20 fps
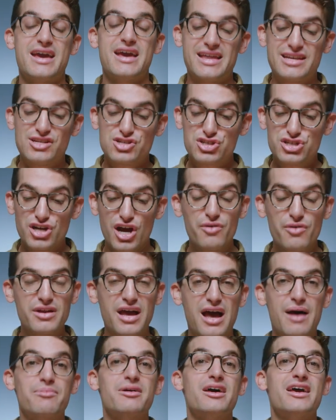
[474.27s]
It showed
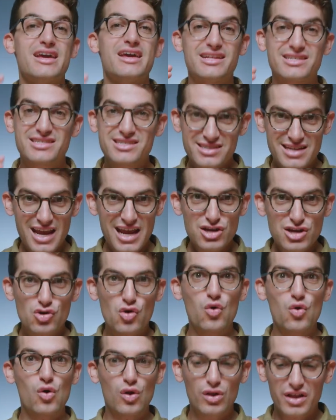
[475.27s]
up, it stayed
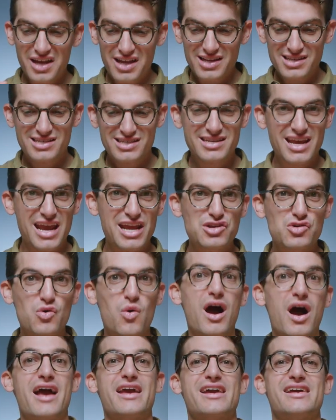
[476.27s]
cool, it stayed
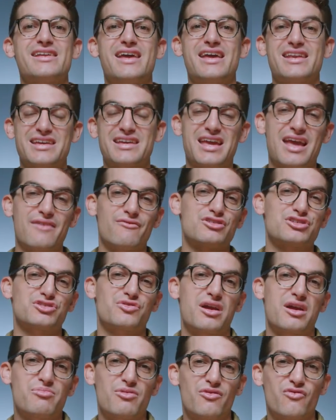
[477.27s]
quiet, and it gave us
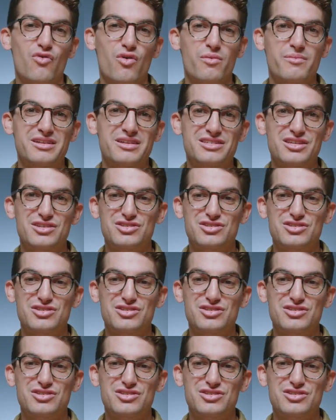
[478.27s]
great performance.